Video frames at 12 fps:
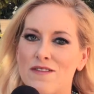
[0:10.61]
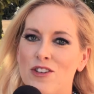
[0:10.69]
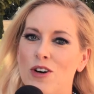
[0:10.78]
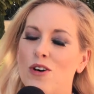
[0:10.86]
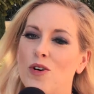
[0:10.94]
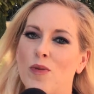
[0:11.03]
of
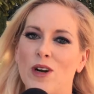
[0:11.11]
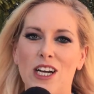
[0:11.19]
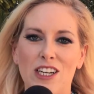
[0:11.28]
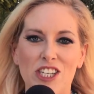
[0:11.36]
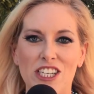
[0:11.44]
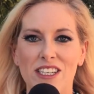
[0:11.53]
NoHo
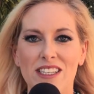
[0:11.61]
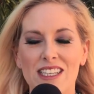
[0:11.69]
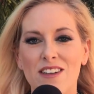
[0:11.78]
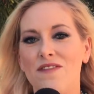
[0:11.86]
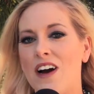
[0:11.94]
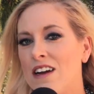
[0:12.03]
Productions,
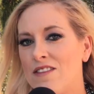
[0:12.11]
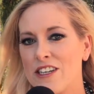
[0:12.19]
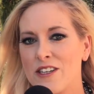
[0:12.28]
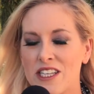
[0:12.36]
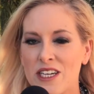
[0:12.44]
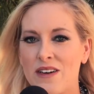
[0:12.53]
and five
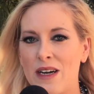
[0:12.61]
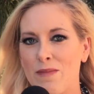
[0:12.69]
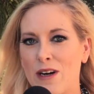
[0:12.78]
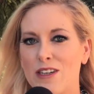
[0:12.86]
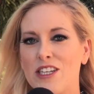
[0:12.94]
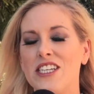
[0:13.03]
years ago, I
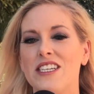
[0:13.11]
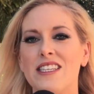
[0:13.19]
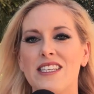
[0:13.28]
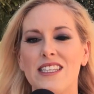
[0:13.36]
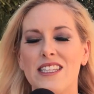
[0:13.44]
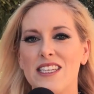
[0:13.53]

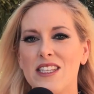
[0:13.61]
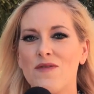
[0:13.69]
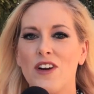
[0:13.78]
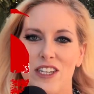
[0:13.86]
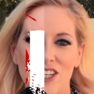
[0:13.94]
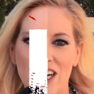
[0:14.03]
purchased this
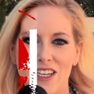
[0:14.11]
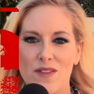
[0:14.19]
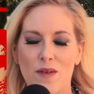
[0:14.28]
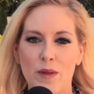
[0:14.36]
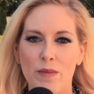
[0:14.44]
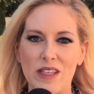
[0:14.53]
franchise
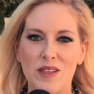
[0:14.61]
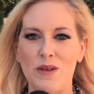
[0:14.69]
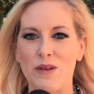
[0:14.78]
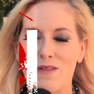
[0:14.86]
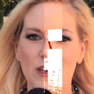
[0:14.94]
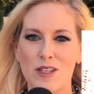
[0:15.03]
from the Miss
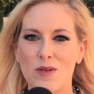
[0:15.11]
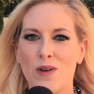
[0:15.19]
Universe